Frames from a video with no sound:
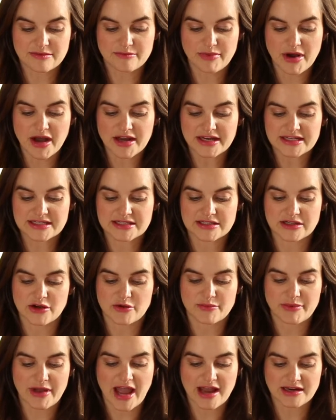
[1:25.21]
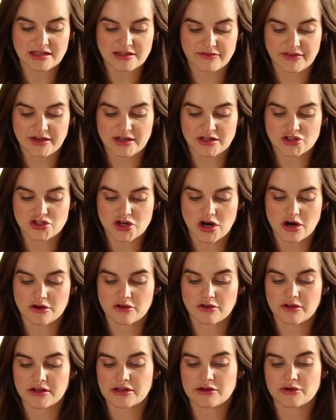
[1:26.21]
and body soap. Activated
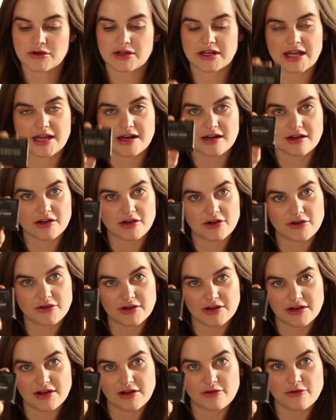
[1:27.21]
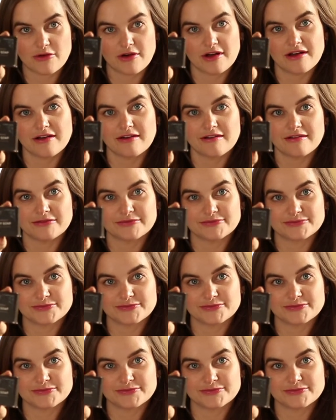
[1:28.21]
charcoal and organic coconut oil.